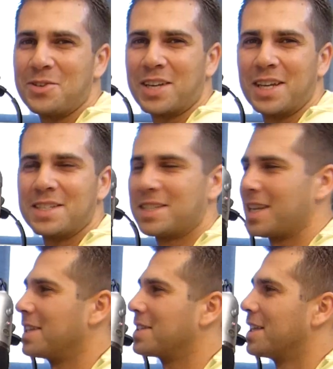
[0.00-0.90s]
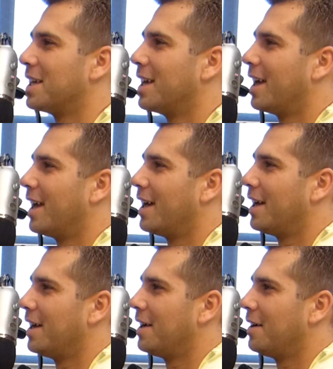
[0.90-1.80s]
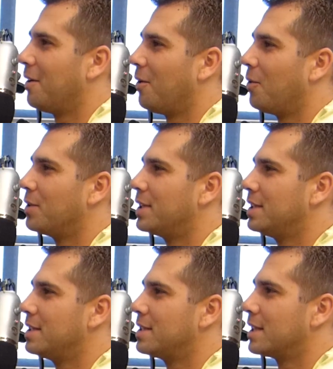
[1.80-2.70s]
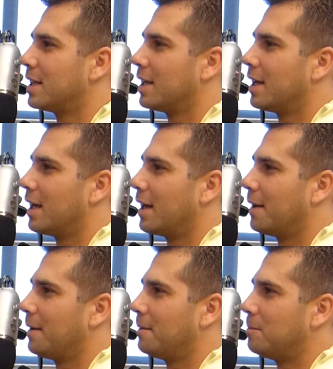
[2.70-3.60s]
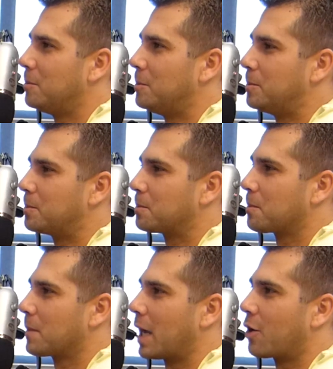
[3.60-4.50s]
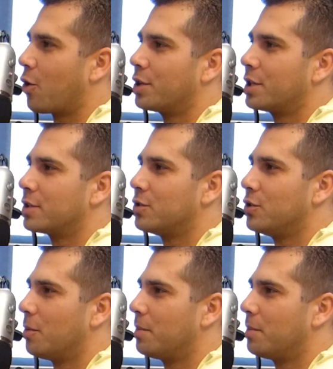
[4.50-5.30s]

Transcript: you can set uh, all these um, according to your